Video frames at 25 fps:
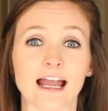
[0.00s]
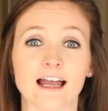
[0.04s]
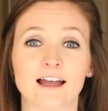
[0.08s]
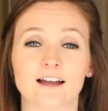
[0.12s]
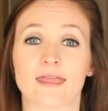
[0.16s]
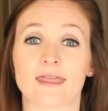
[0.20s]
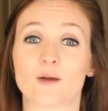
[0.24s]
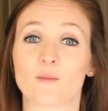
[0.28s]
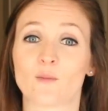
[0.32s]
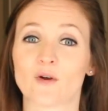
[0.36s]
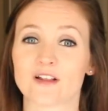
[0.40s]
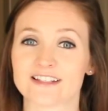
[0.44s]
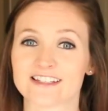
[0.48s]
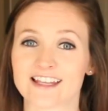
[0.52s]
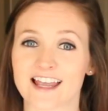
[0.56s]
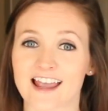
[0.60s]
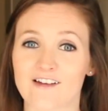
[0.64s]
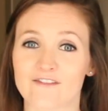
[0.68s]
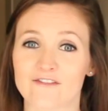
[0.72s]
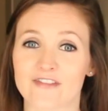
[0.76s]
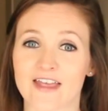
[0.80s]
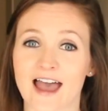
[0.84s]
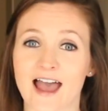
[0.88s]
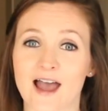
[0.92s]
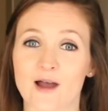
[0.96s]
And then once I
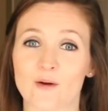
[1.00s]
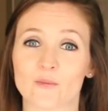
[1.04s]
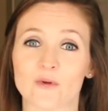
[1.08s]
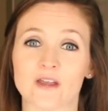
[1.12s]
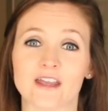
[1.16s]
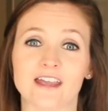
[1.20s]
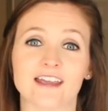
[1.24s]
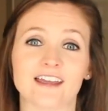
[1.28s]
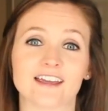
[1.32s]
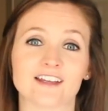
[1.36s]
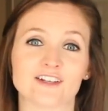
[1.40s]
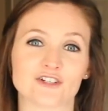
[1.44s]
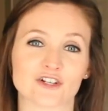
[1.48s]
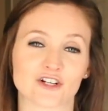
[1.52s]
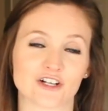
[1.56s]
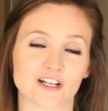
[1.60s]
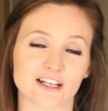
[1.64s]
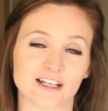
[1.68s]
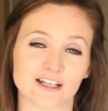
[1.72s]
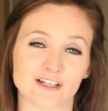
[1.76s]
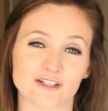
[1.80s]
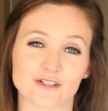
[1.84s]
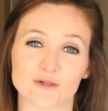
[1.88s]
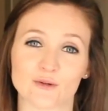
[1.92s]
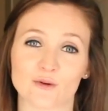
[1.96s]
have that, we can turn
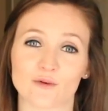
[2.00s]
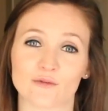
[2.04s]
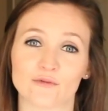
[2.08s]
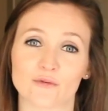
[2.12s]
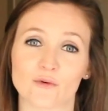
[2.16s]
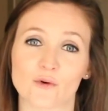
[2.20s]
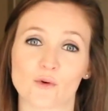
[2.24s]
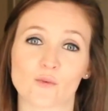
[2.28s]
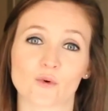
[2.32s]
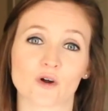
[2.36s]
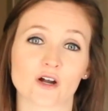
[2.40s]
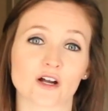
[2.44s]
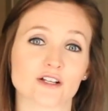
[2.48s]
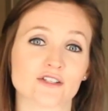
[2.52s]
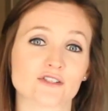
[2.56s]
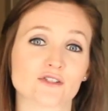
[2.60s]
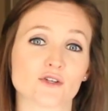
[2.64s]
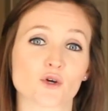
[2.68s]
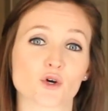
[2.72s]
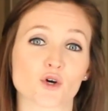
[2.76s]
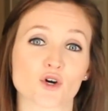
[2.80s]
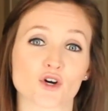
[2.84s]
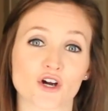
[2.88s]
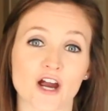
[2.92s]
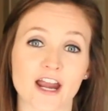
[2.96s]
it into a full word.
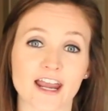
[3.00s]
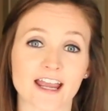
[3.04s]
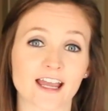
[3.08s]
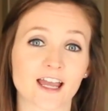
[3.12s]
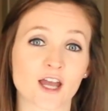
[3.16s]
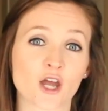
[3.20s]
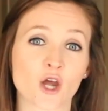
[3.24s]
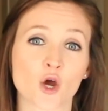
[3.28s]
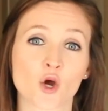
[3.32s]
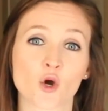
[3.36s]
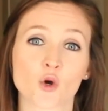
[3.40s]
So rake,